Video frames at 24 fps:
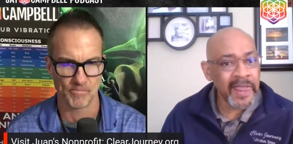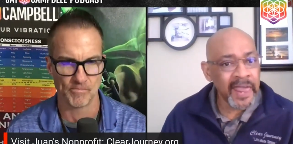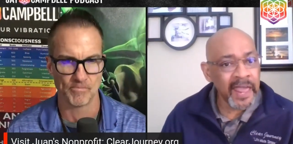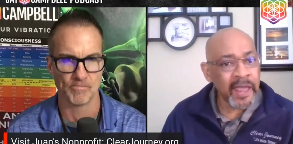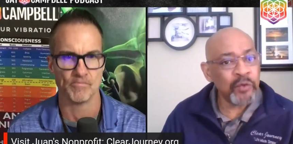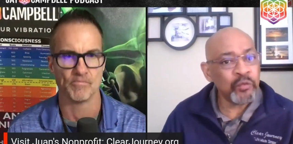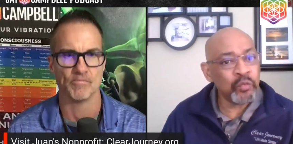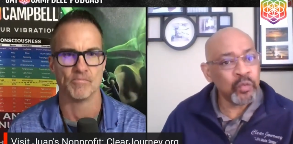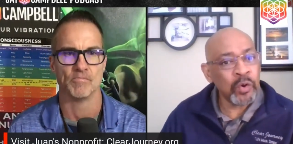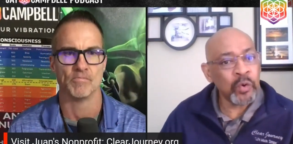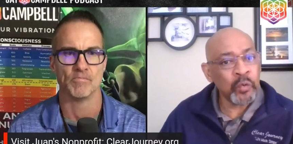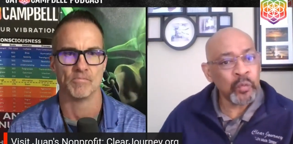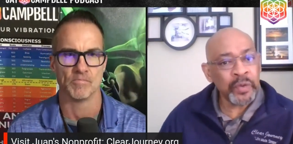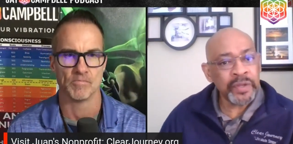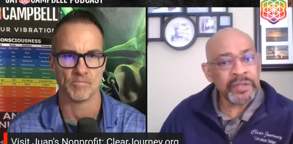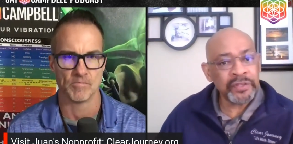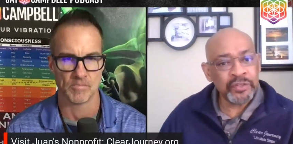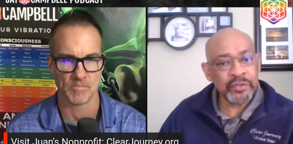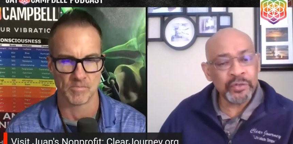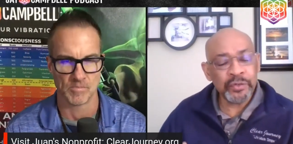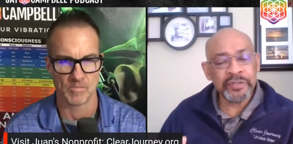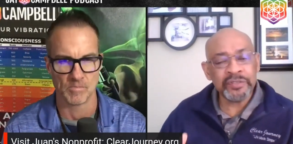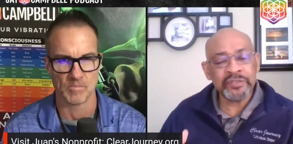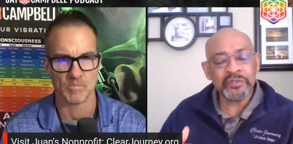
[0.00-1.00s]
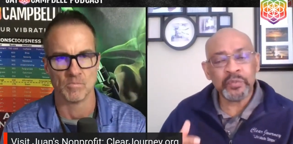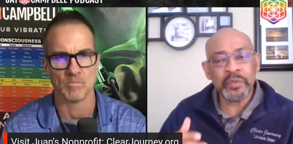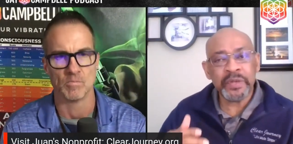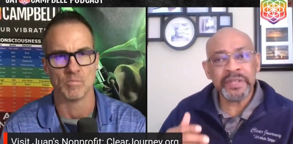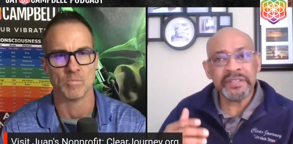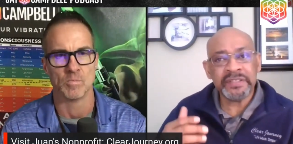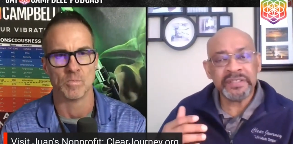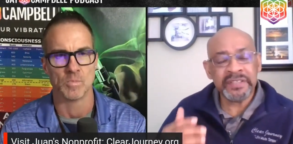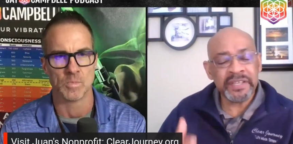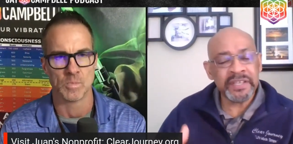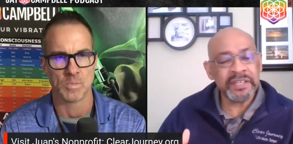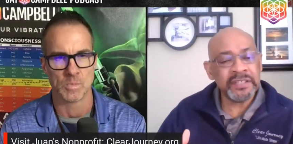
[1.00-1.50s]
Speaker 1: and what we do is we
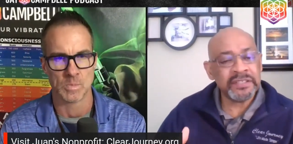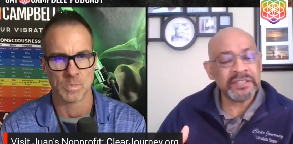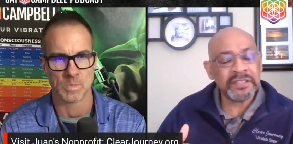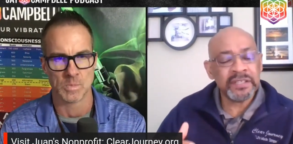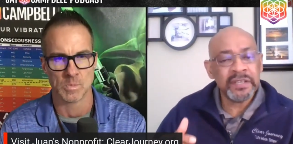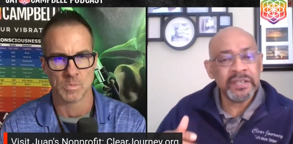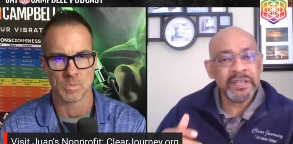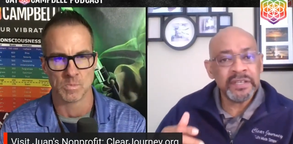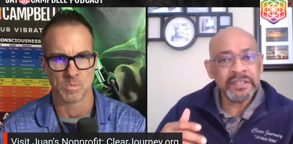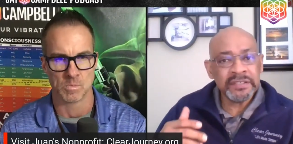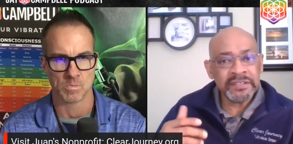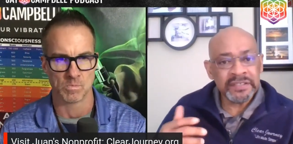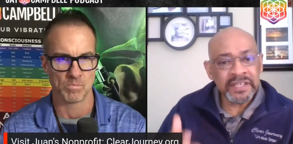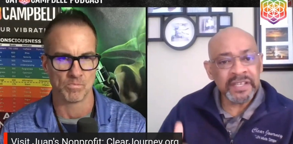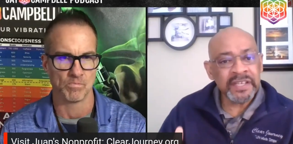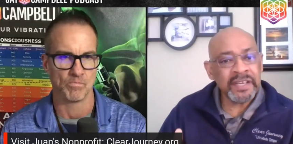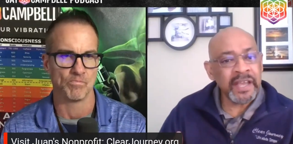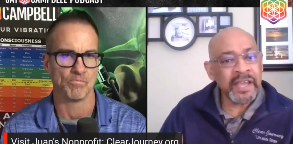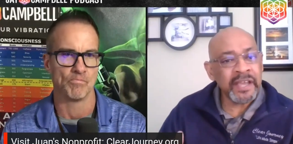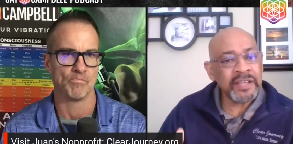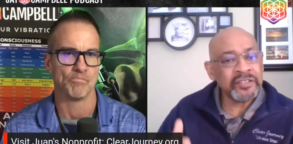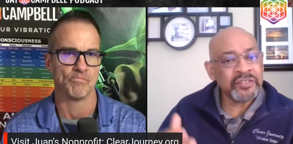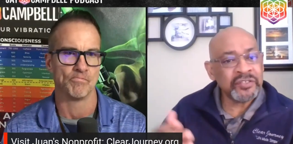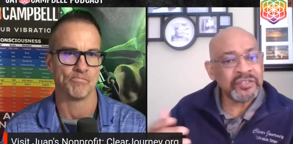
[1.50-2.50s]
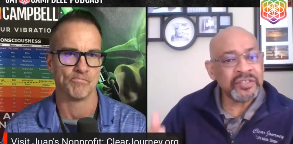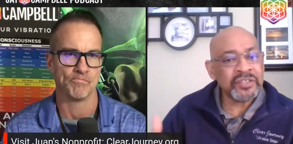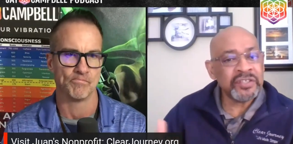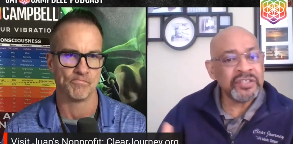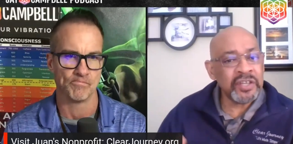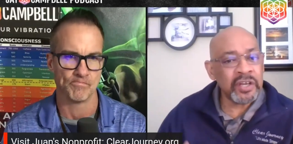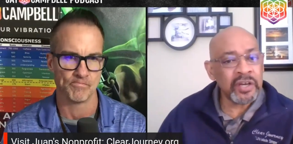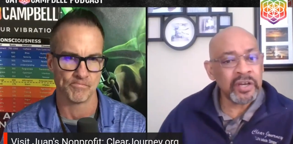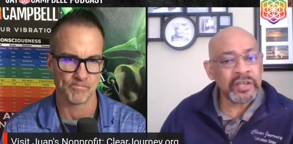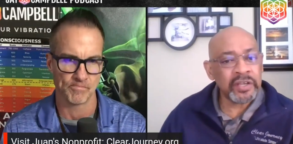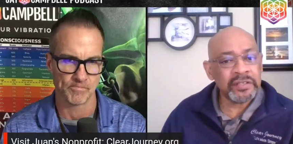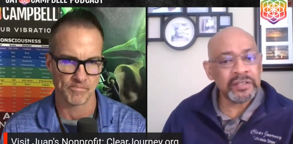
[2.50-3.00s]
teach teenagers and
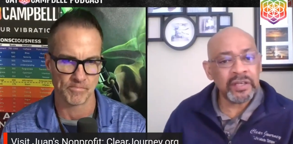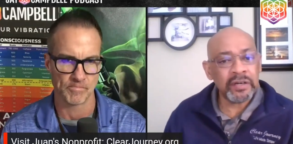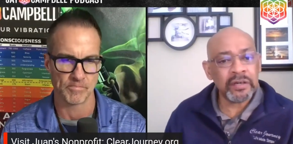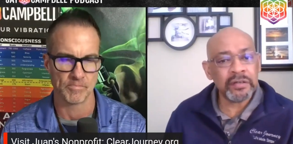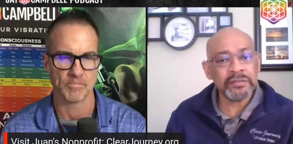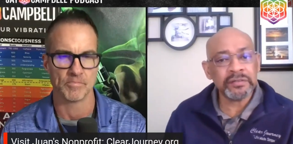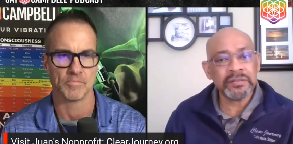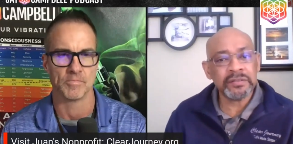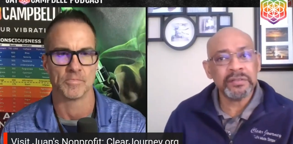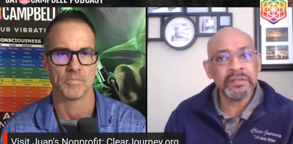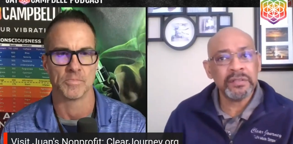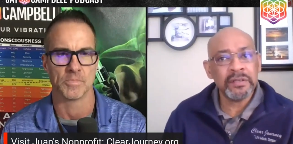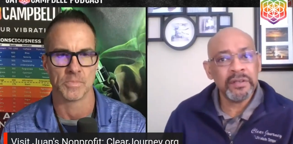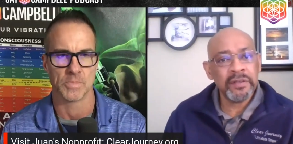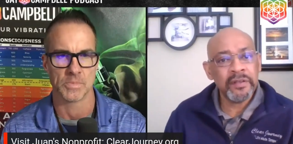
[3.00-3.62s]
young adults